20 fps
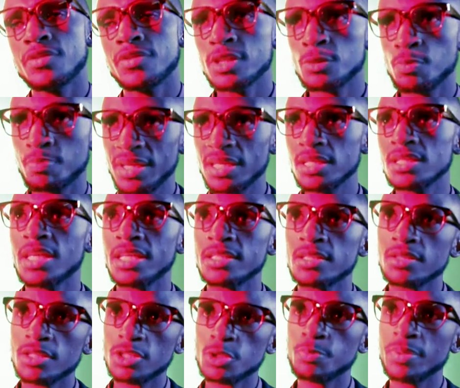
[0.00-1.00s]
this beat, I
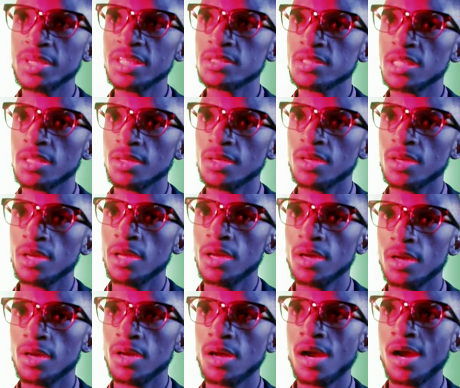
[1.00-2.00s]
did this beat,
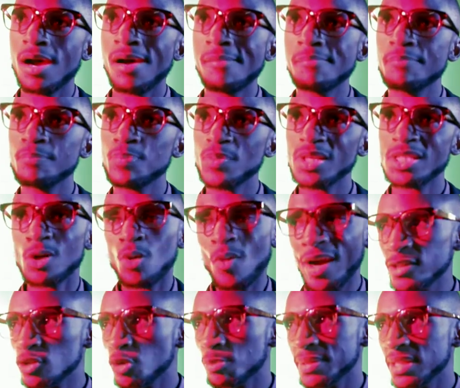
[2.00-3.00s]
it's a
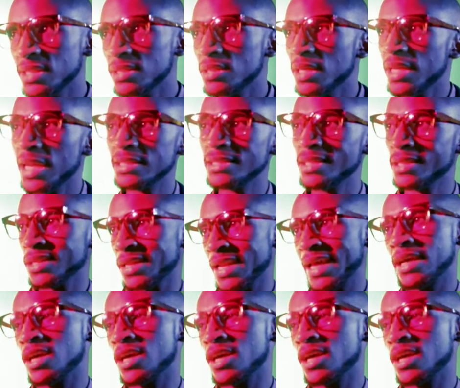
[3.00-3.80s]
Kwaito beat, and I did it like